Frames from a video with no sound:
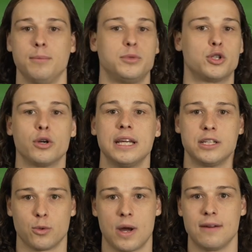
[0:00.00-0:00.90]
turning
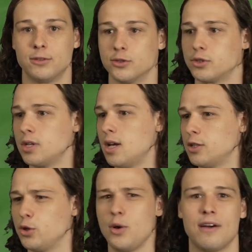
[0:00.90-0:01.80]
into rivals,
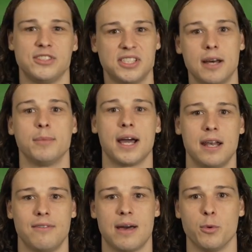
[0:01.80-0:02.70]
so you have some kind
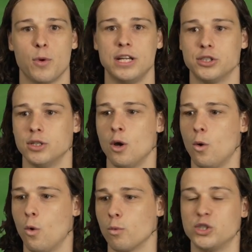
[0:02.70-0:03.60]
of admiration,
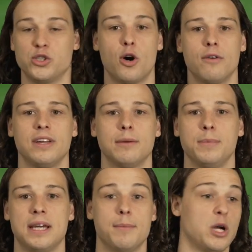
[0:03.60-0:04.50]
or resolving and
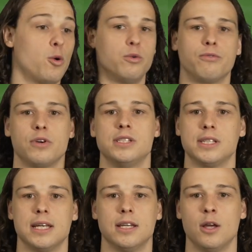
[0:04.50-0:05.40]
becoming old friends
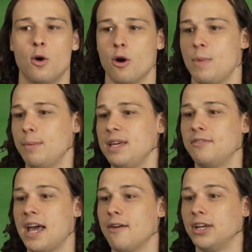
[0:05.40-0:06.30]
again, or maybe even
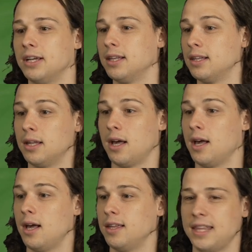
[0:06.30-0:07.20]
having
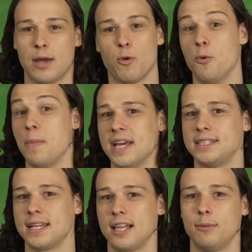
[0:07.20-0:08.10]
that
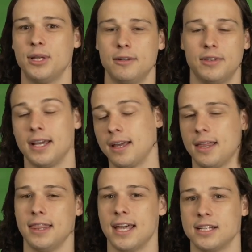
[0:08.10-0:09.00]
romantic element of like,
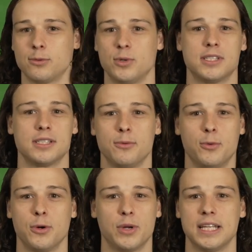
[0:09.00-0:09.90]
that's
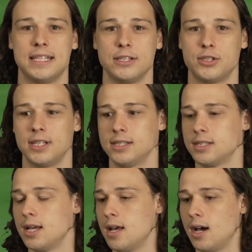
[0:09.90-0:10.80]
where the tension is.
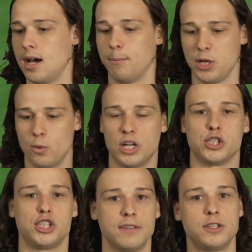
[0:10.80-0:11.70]
But you want to
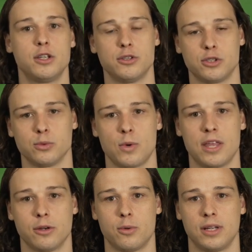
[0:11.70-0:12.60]
shift to those
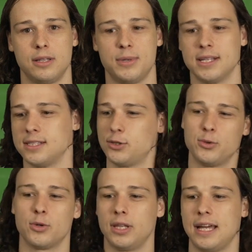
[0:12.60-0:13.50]
rather quickly, because
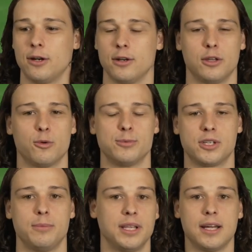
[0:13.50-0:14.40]
sooner or later the group's
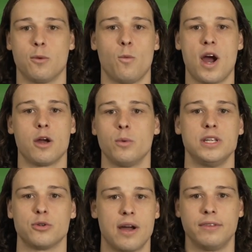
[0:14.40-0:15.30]
going to be like, why are we
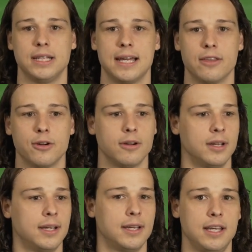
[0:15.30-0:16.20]
traveling together
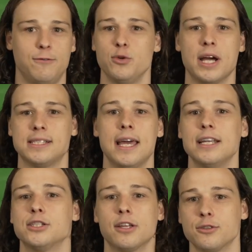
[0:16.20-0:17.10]
if you guys hate
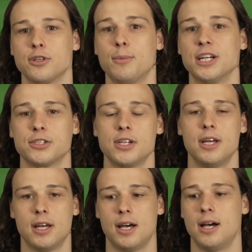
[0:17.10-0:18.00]
each other so much?
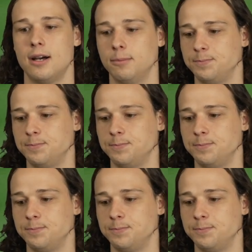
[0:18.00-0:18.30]
And